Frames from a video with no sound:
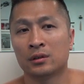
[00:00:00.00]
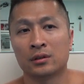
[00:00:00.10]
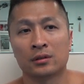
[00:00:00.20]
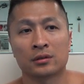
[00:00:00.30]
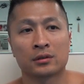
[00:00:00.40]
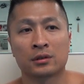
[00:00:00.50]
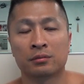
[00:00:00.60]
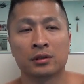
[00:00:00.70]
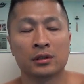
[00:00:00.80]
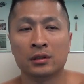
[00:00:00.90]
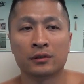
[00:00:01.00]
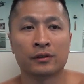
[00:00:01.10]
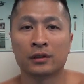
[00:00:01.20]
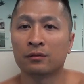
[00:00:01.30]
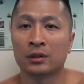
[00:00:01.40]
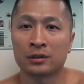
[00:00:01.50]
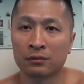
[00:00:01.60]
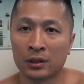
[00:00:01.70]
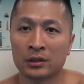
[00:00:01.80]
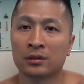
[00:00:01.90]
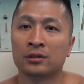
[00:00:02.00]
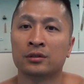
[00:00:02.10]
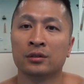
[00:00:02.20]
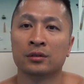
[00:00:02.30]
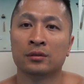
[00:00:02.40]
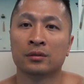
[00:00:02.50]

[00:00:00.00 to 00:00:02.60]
You know, completely different than wrestlers do.